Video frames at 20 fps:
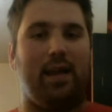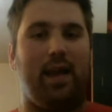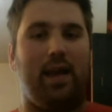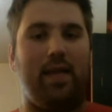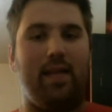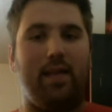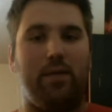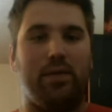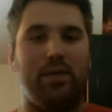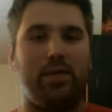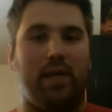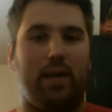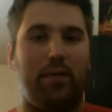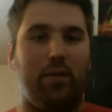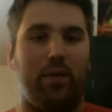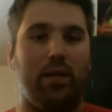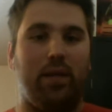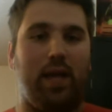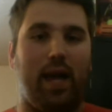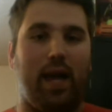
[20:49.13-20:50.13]
And it was, I
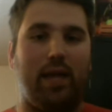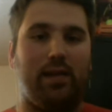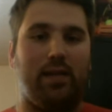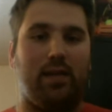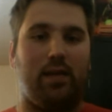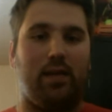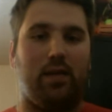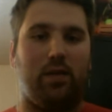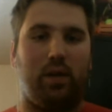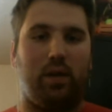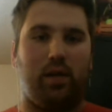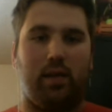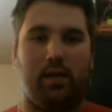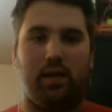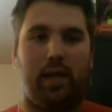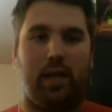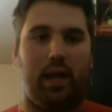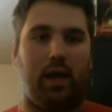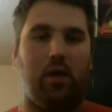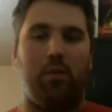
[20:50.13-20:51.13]
really had to go on,
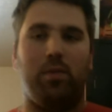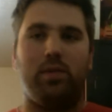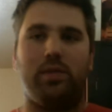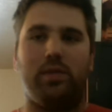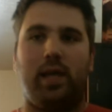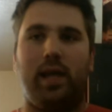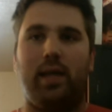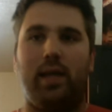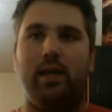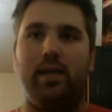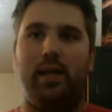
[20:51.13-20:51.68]
like, almost like,